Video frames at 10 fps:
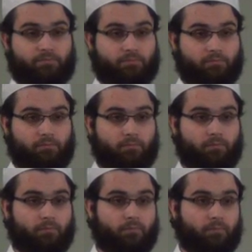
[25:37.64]

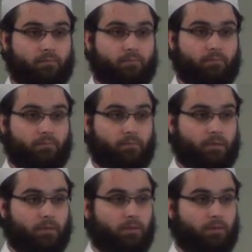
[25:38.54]
Nothing is said.